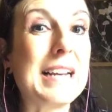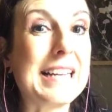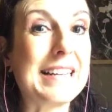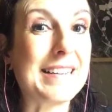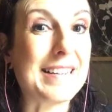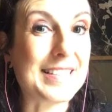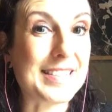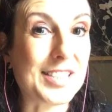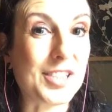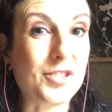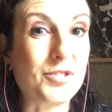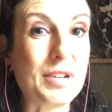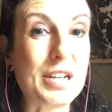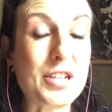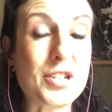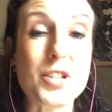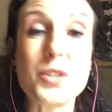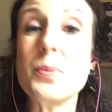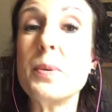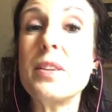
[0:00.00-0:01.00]
nice
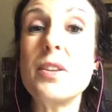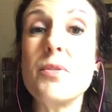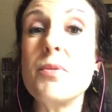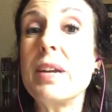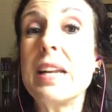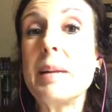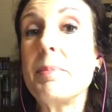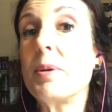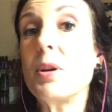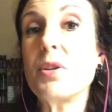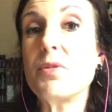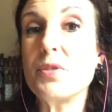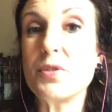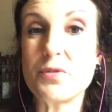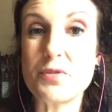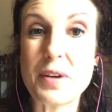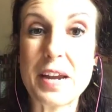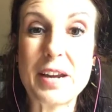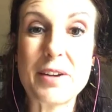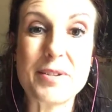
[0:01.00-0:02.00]
astringent with a really beautiful
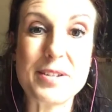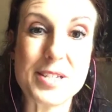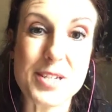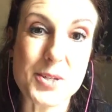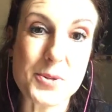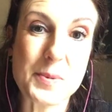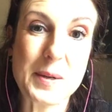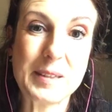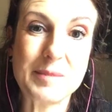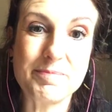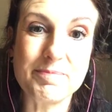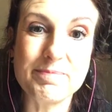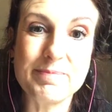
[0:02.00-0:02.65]
fragrance as well.